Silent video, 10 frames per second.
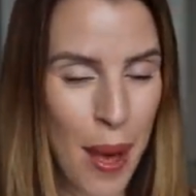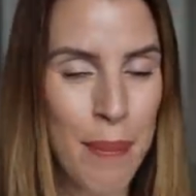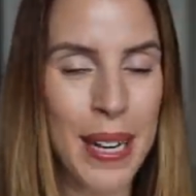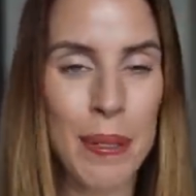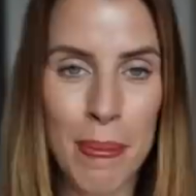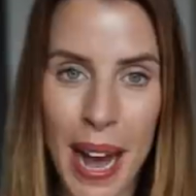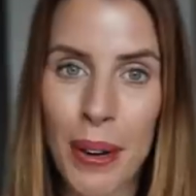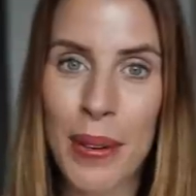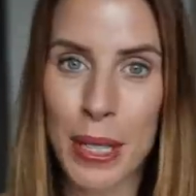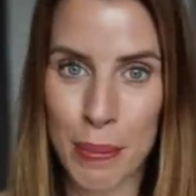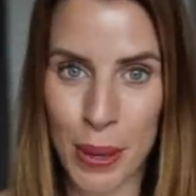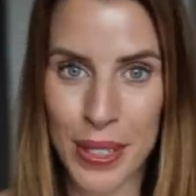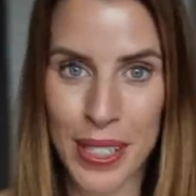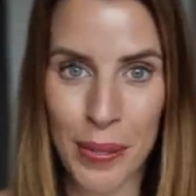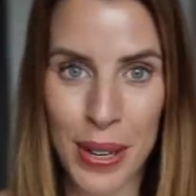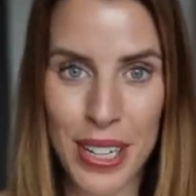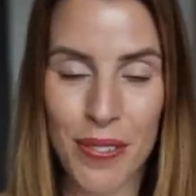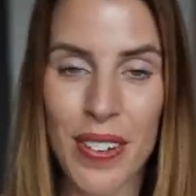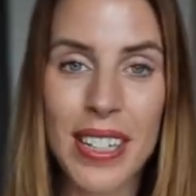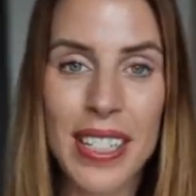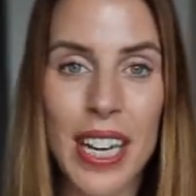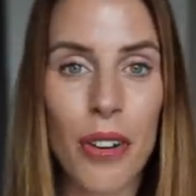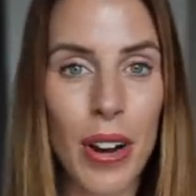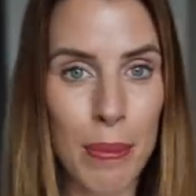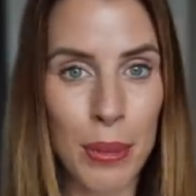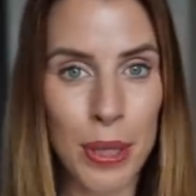but it's back with a sponsor, which feels incredible